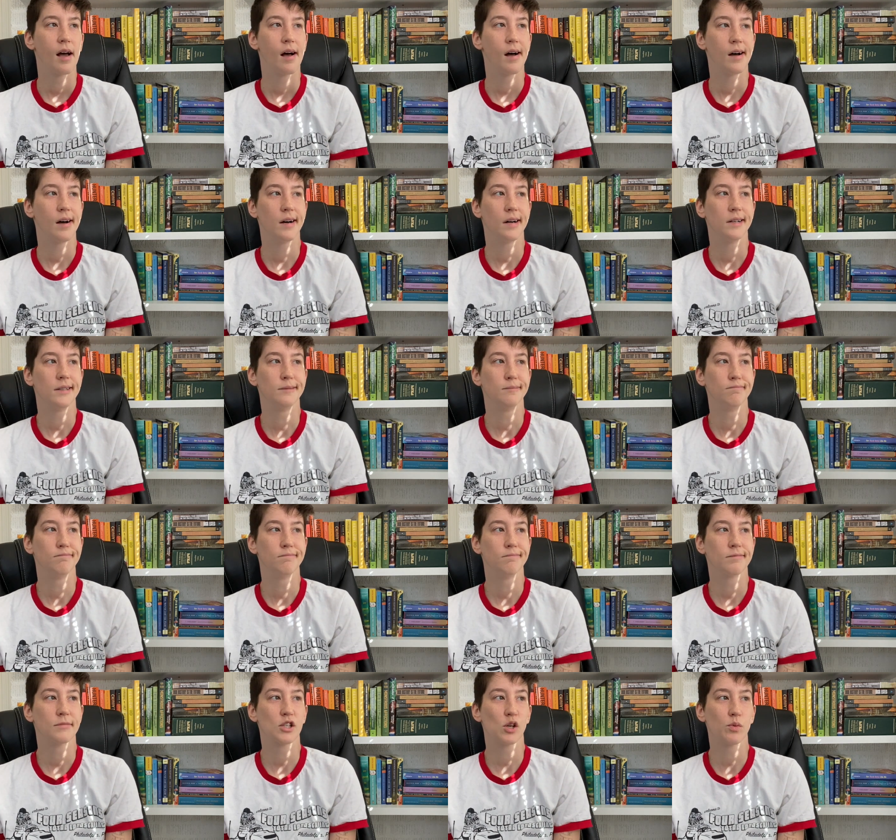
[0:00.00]

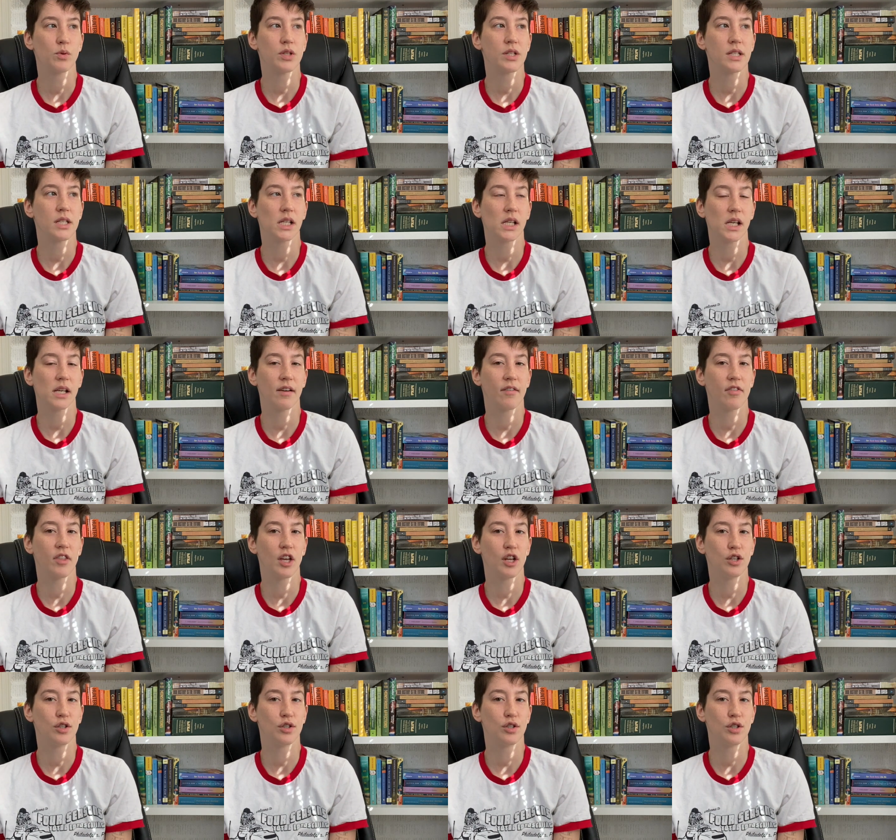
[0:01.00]
Um, so we'll see if
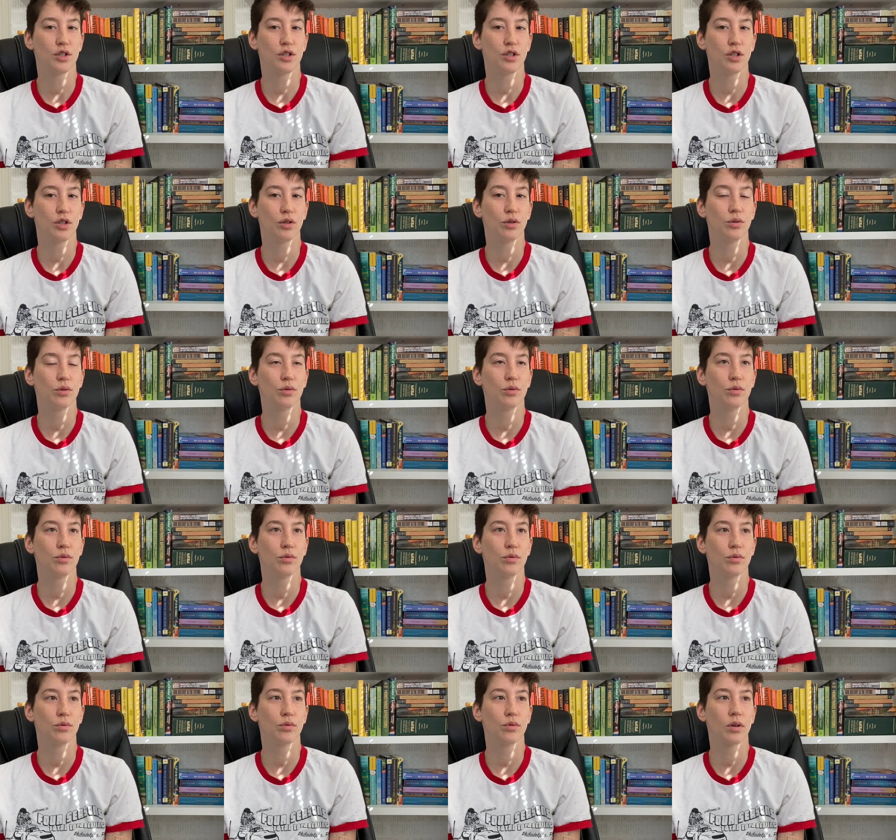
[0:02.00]
they
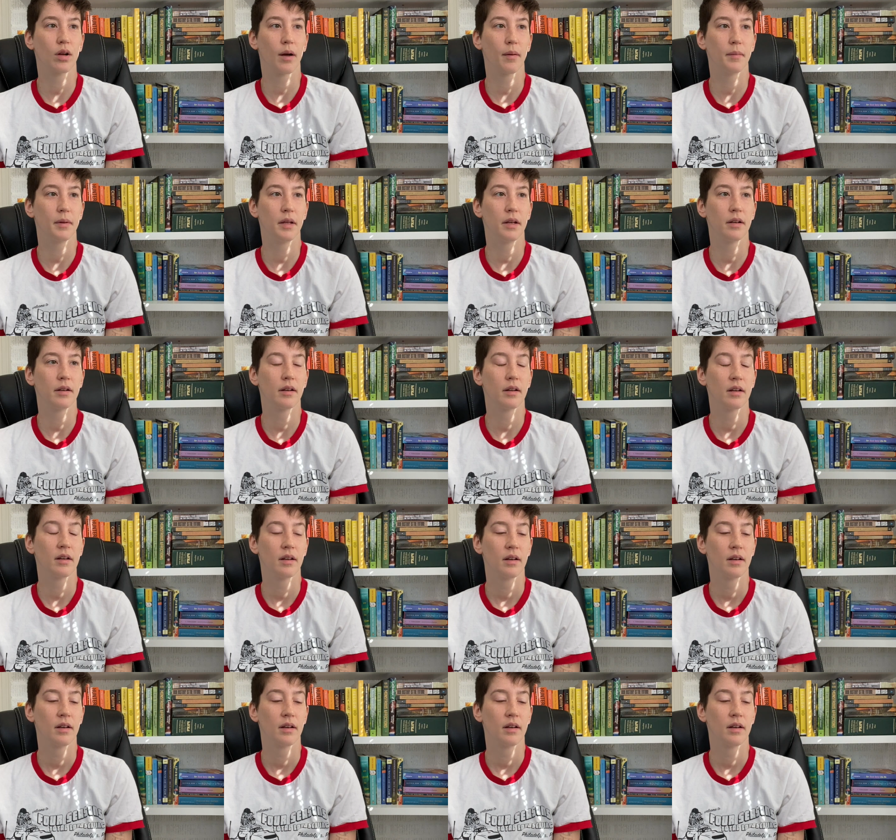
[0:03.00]
do come in